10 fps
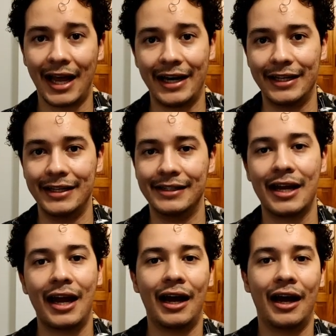That
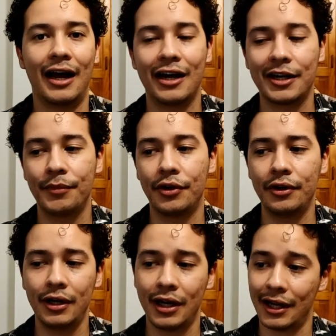is
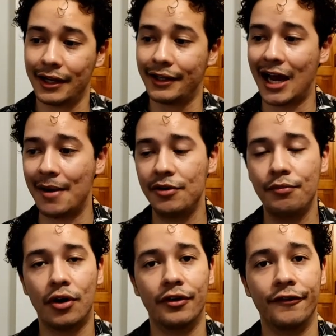Huckmon,
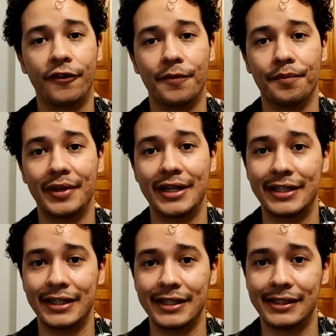Gabumon from
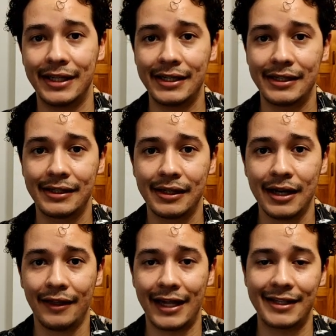
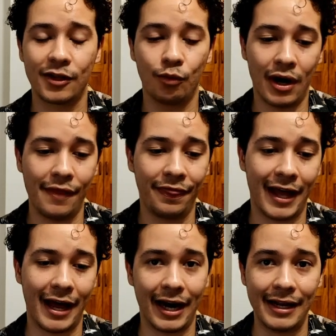BT6, that's the one
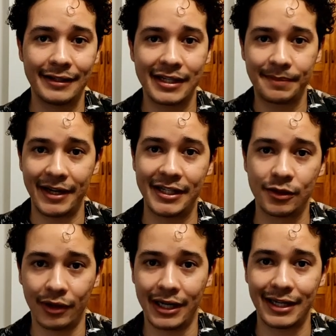that
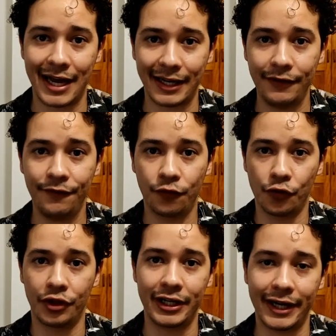unsuspends when attacking
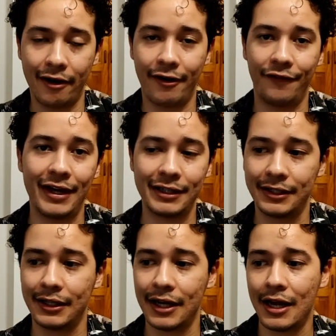for the inherent effect.